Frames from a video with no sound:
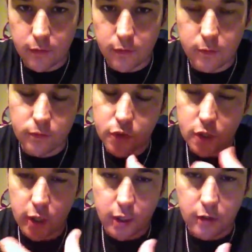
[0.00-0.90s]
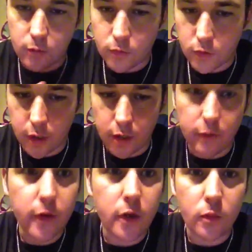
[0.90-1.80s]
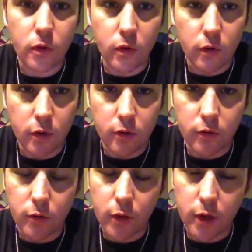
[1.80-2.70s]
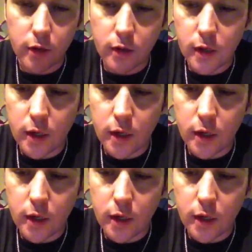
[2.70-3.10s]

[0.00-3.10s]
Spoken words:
if shining green, I figured blue would look a little better.